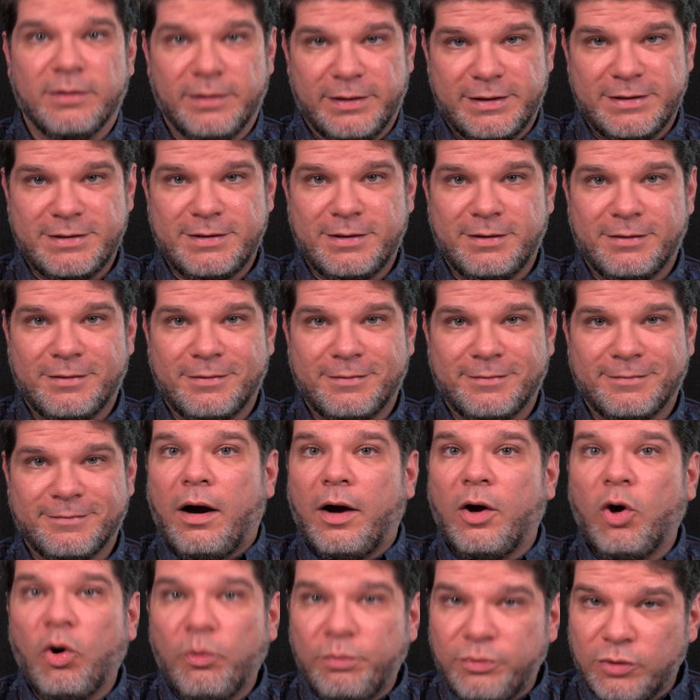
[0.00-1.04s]
realistic.
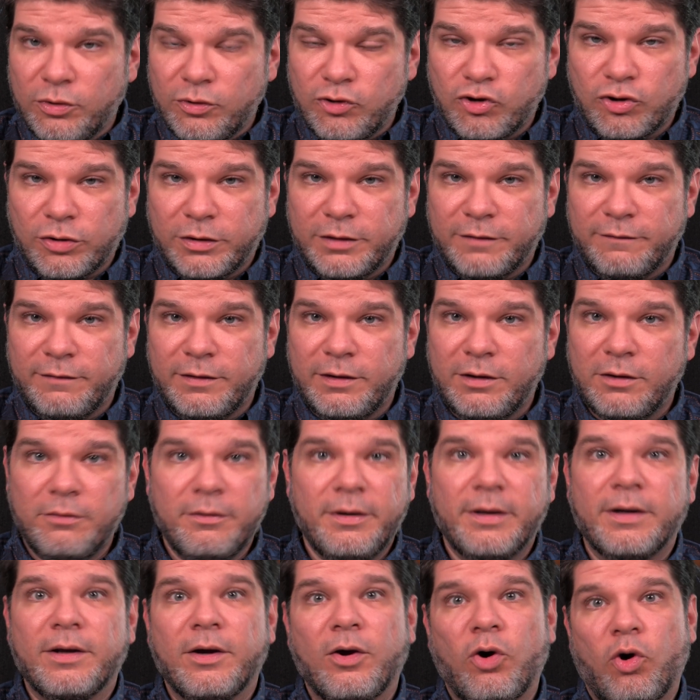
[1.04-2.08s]
I hope you enjoyed the video
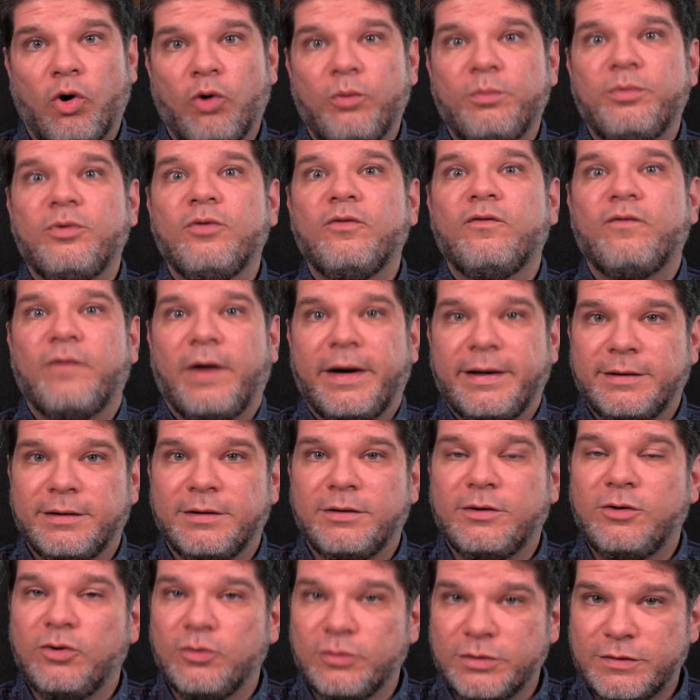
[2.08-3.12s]
and I hope you find
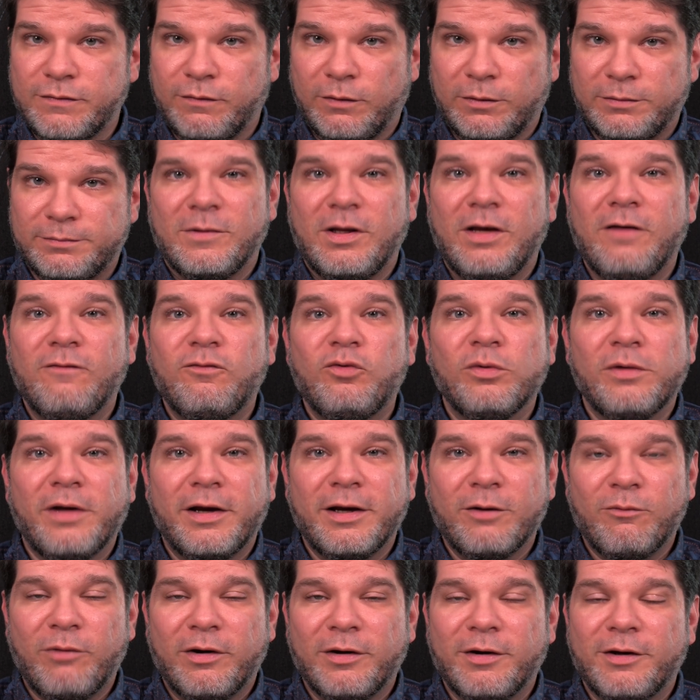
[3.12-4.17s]
it useful. If you
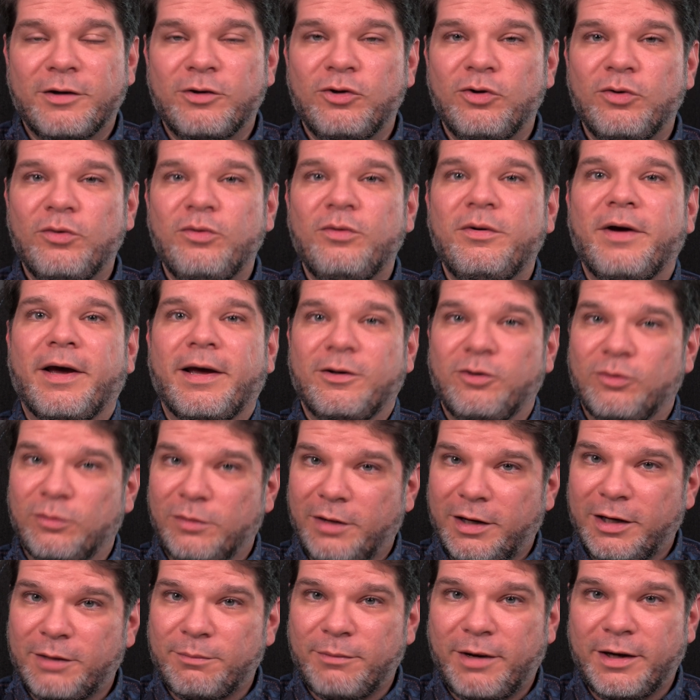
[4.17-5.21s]
like what I do and you
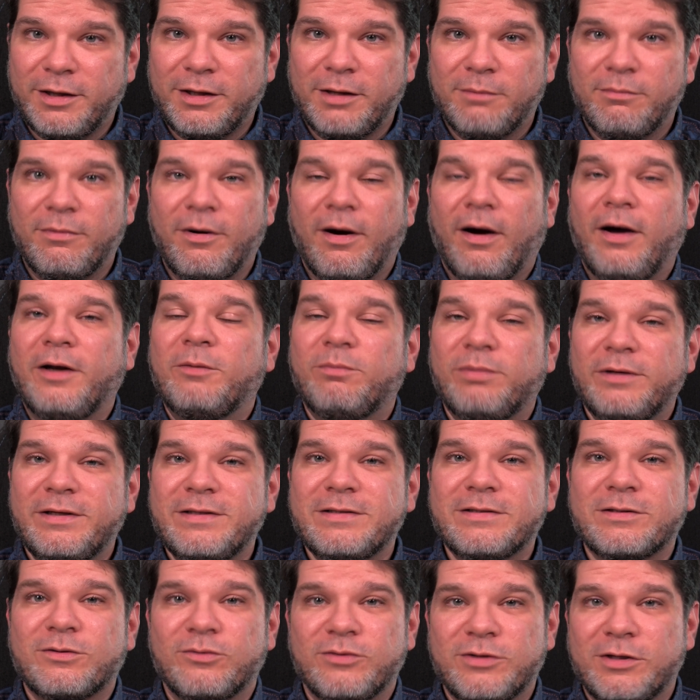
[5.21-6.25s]
like my deep guide,
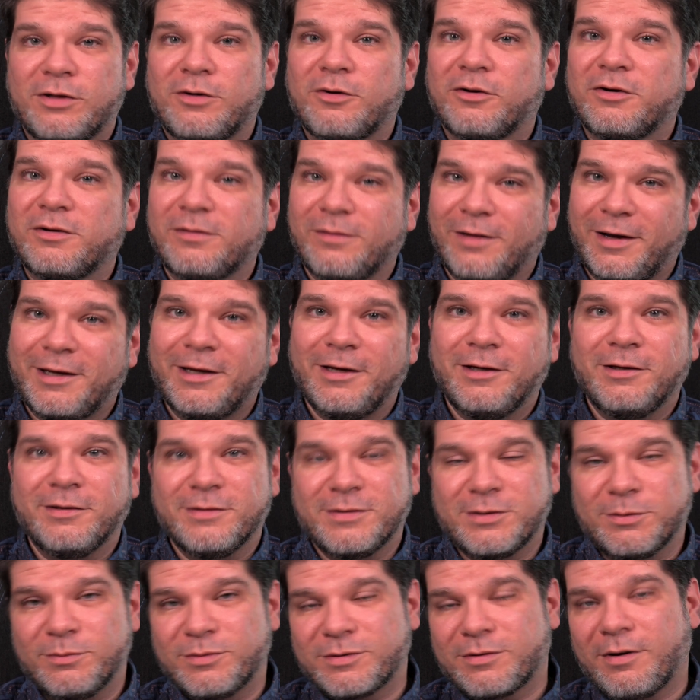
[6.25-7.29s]
please consider liking and
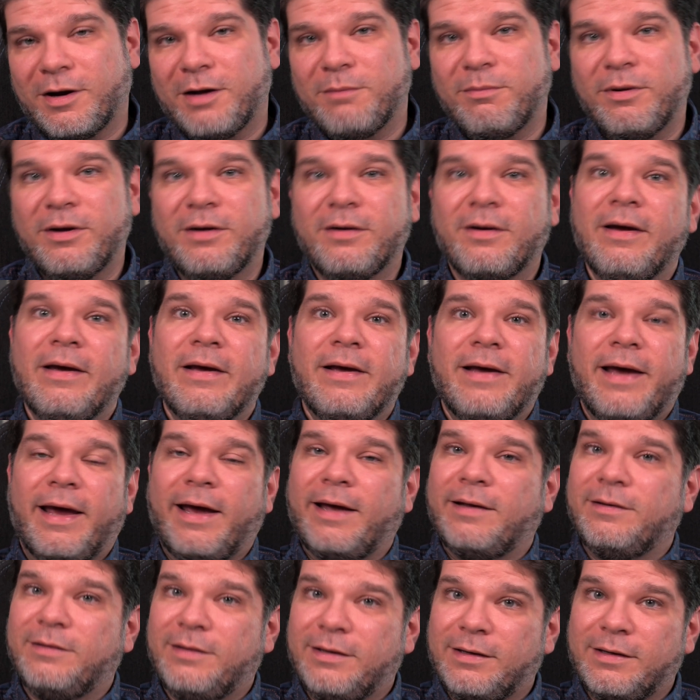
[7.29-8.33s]
subscribing
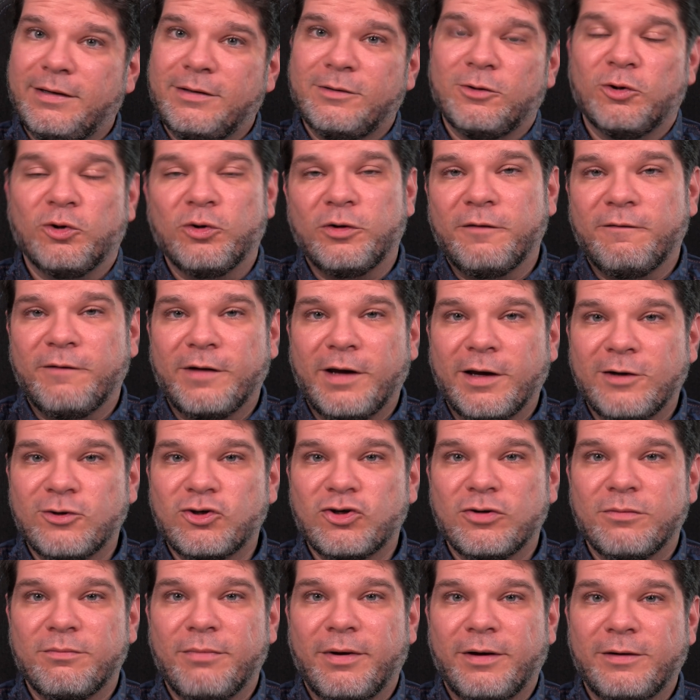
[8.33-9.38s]
and dinging the
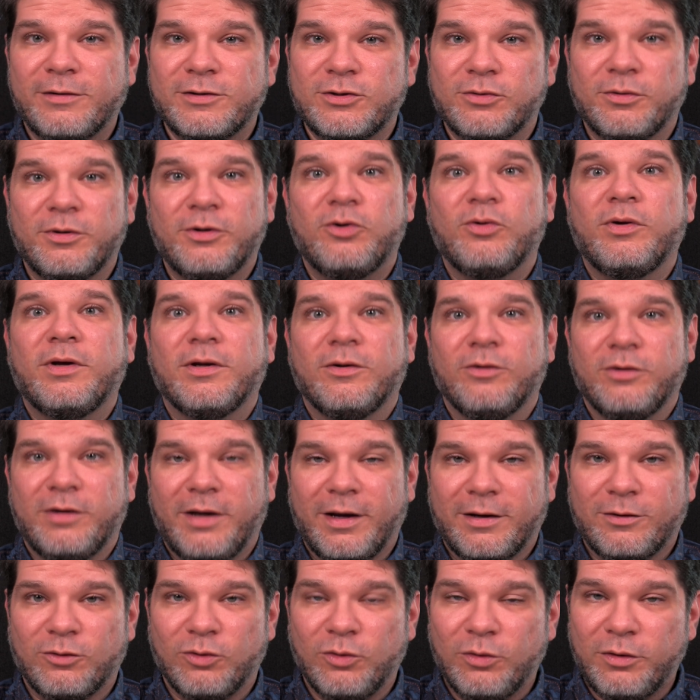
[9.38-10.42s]
notification bell so that you can
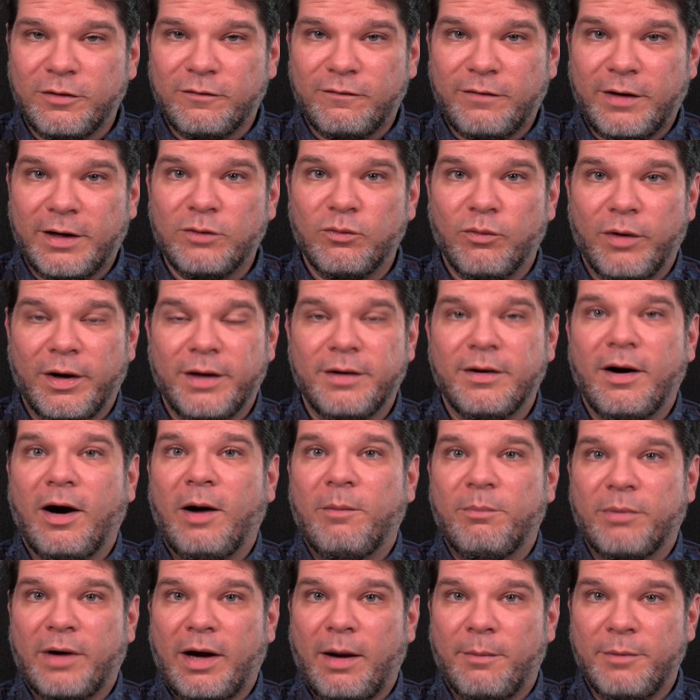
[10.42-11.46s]
get notified when
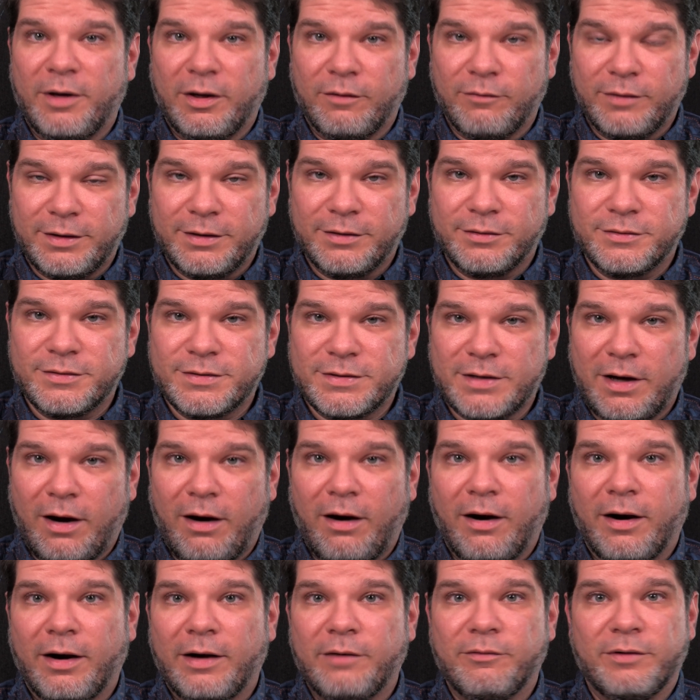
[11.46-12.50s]
upcoming videos
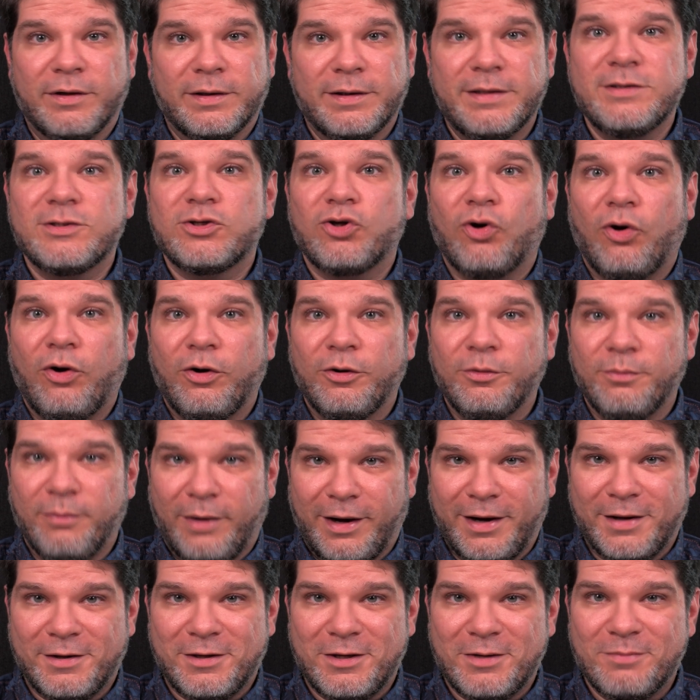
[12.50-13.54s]
are released on
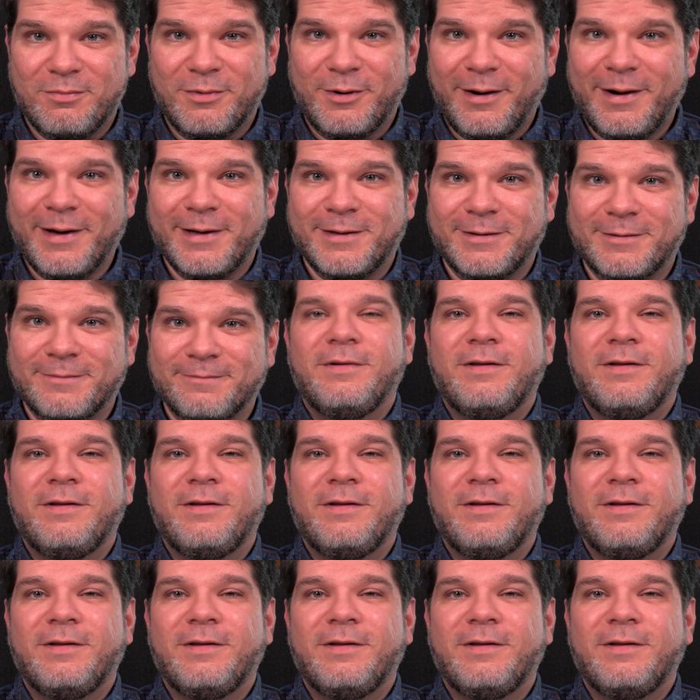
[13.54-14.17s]
my deep guide.